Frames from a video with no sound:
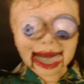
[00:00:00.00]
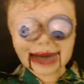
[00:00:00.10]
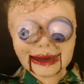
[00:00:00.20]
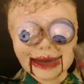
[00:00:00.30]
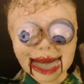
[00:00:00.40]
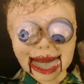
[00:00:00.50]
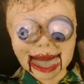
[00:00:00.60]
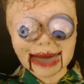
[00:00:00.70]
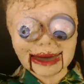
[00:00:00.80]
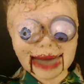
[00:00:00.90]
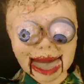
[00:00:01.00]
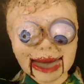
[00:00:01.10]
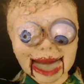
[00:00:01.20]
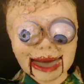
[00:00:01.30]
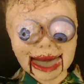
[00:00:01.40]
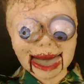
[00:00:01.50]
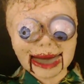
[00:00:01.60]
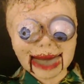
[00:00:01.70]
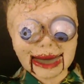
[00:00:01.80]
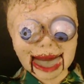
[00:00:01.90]
Well, it started right
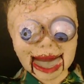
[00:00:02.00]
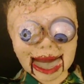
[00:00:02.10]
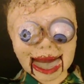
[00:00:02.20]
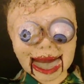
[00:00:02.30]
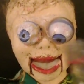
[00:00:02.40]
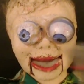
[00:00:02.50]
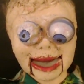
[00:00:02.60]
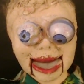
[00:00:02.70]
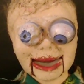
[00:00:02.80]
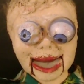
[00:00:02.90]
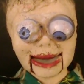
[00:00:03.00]
up, fools. Well,